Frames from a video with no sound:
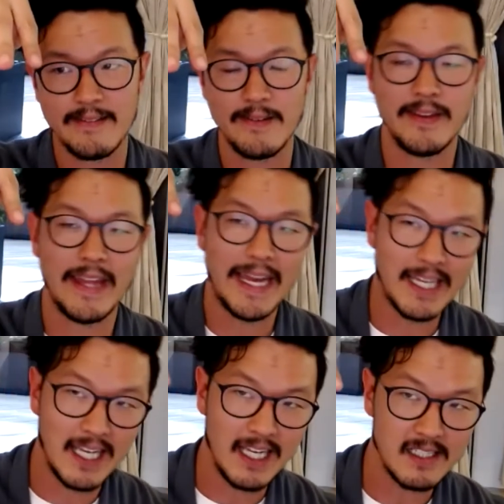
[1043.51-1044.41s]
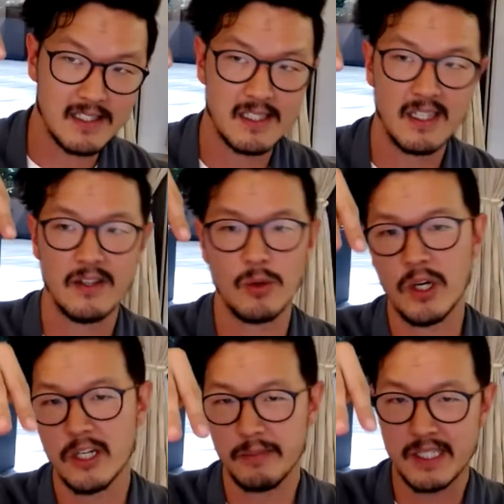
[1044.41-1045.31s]
in that case the
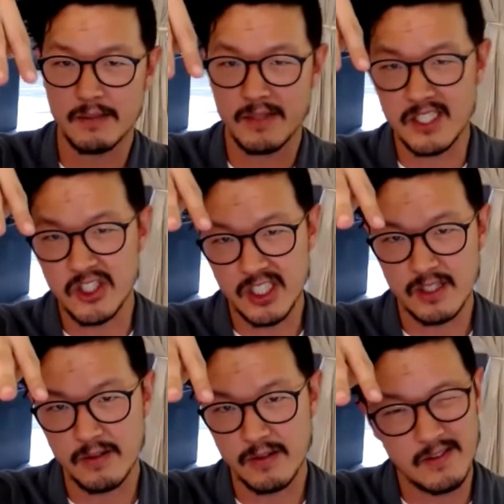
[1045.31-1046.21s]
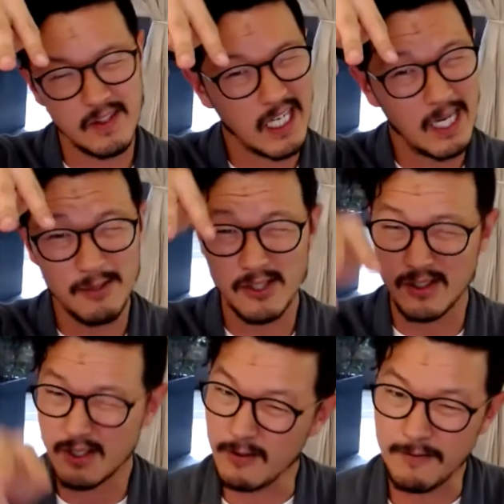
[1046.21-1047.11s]
water becomes cg the camera is
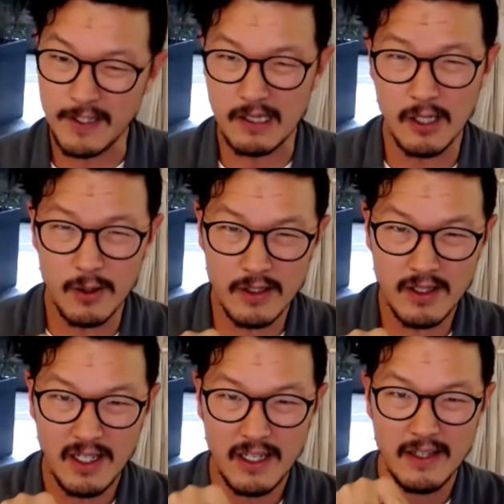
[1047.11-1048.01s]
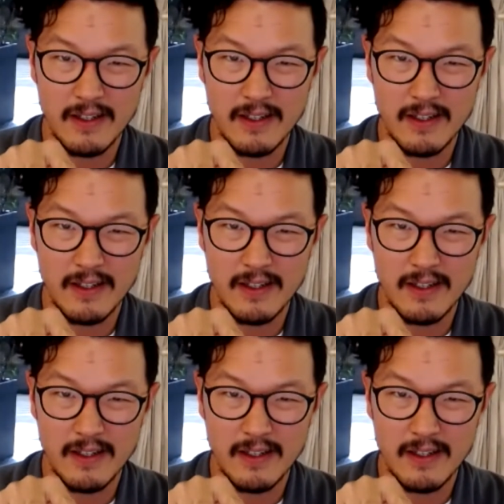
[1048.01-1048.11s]
just two feet lower